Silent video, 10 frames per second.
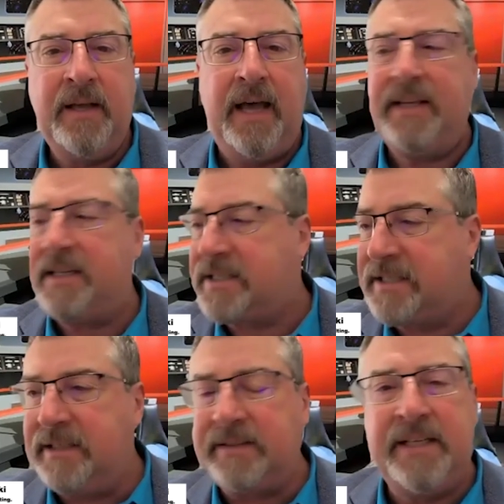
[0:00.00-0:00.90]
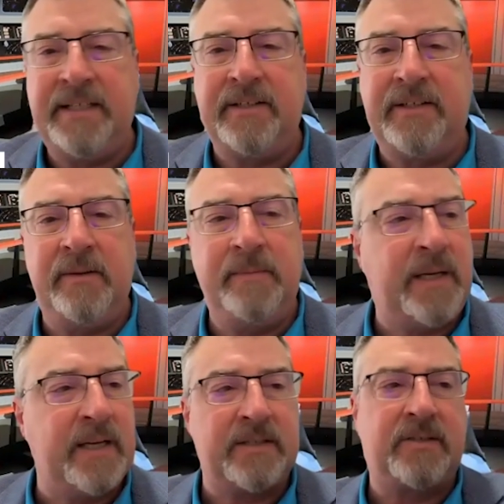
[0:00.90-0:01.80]
And they still need to do it
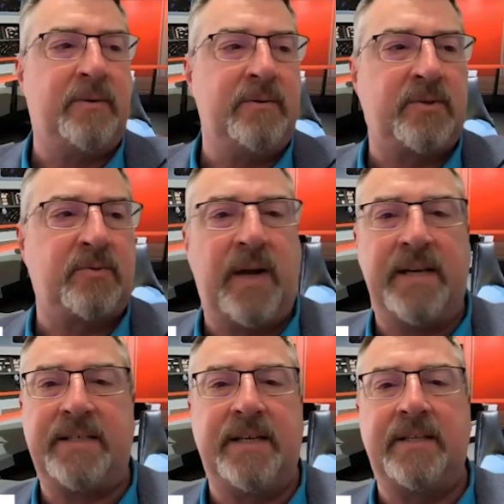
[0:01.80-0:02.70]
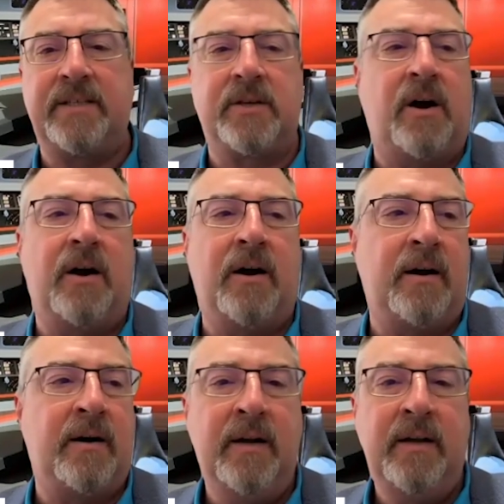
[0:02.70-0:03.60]
because those residents
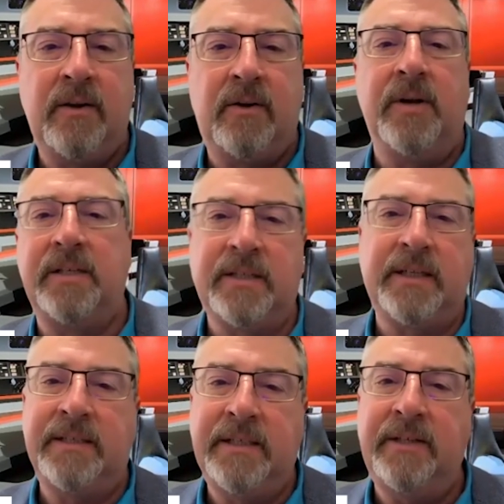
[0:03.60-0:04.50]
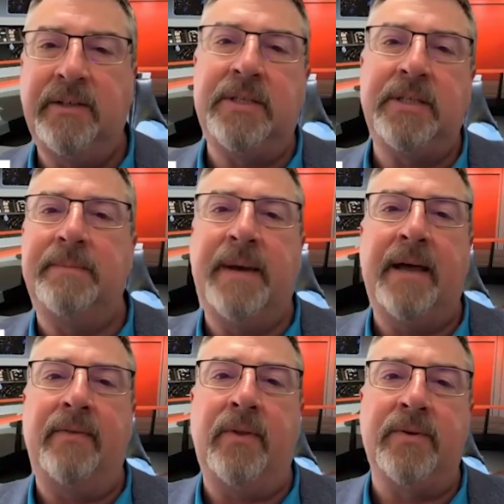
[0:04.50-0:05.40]
are going to continue to
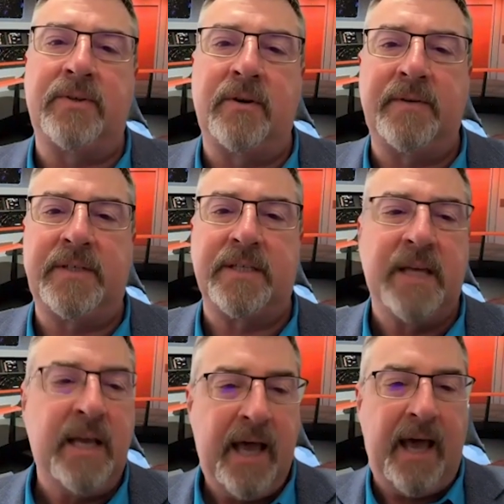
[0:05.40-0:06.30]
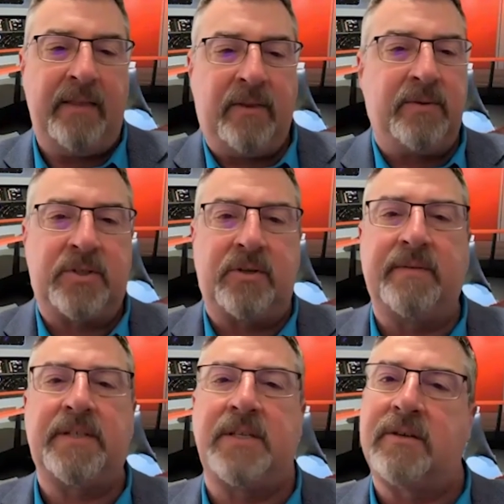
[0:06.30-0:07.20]
demand those services, and those
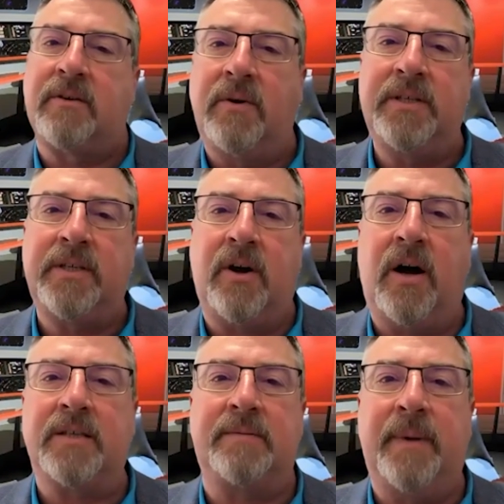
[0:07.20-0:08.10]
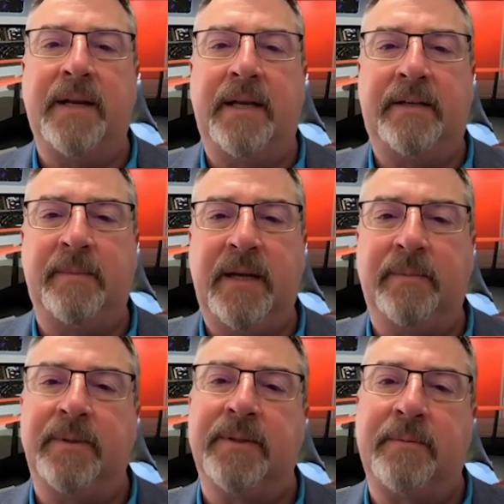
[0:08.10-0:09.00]
services are going to cost money to be
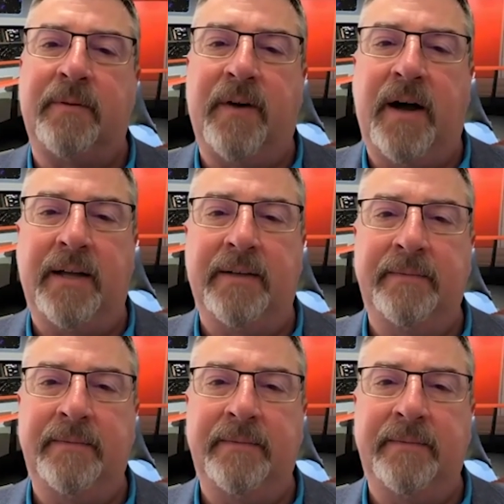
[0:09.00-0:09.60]
able to provide.